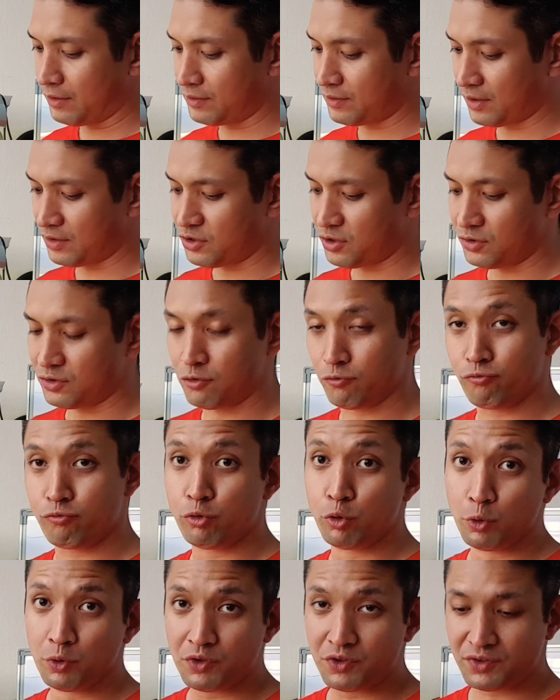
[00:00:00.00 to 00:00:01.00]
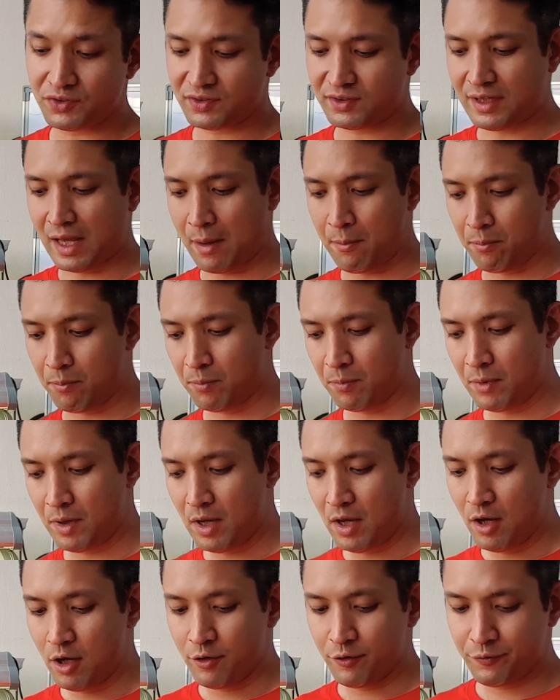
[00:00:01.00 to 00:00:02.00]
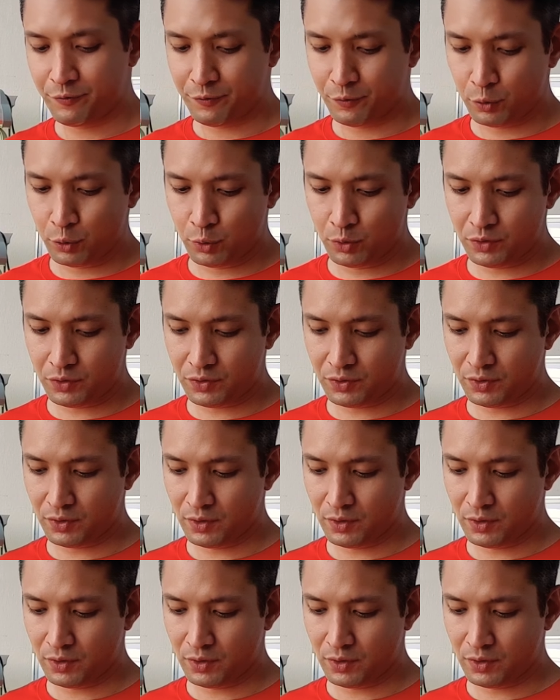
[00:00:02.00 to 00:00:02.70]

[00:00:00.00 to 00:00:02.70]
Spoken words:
such as the roots, stem, fruit.